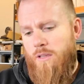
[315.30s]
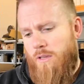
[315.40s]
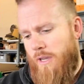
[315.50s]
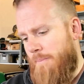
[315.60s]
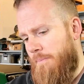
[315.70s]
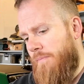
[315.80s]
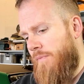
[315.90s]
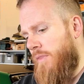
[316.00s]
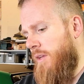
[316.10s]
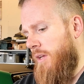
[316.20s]

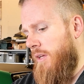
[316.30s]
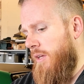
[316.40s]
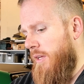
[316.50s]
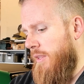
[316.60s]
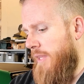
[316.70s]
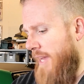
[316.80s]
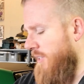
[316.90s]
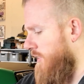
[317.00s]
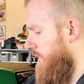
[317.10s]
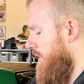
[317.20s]

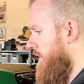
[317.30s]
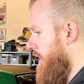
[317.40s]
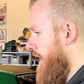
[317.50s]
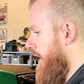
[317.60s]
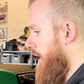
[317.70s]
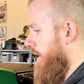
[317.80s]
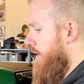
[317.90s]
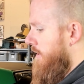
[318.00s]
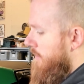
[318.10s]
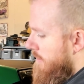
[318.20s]
That's the,
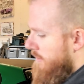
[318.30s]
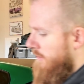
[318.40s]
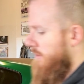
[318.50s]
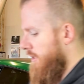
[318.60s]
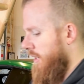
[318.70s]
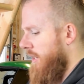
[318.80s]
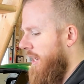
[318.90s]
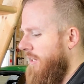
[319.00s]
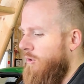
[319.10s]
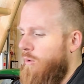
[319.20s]

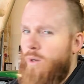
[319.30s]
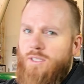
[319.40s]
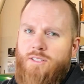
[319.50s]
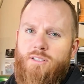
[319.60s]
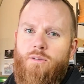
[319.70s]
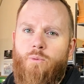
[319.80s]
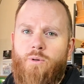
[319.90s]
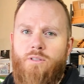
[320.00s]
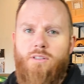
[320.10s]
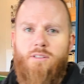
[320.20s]
I don't know what's the
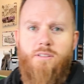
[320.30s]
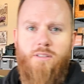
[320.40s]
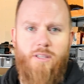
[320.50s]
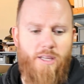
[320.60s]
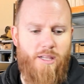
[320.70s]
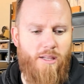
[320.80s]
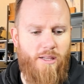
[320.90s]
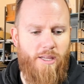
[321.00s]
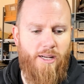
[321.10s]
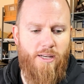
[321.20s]
word in
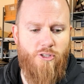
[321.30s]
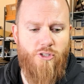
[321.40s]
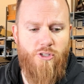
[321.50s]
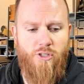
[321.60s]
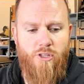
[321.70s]
English,